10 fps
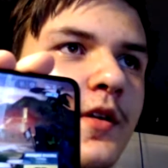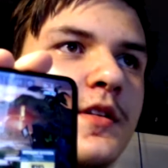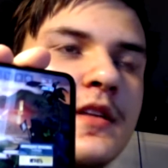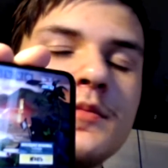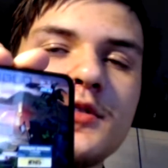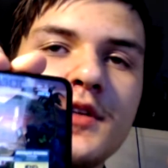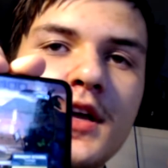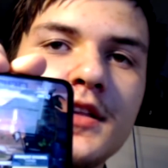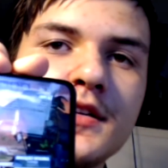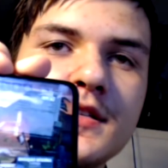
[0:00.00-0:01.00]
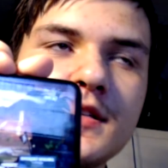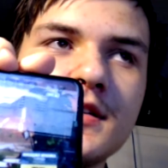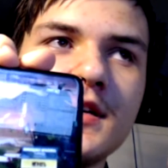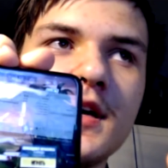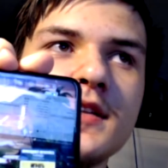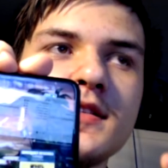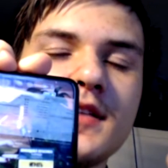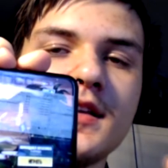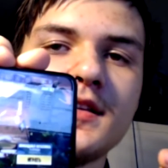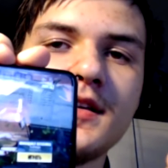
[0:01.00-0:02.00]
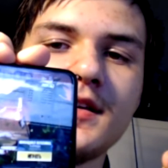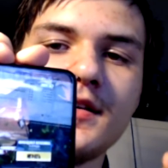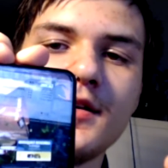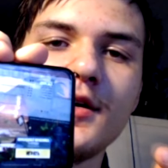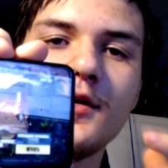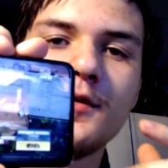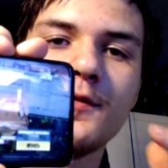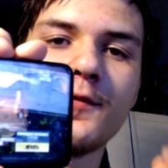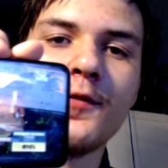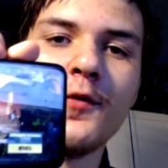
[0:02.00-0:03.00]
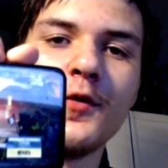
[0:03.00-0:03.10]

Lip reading: Samsung Galaxy S10e for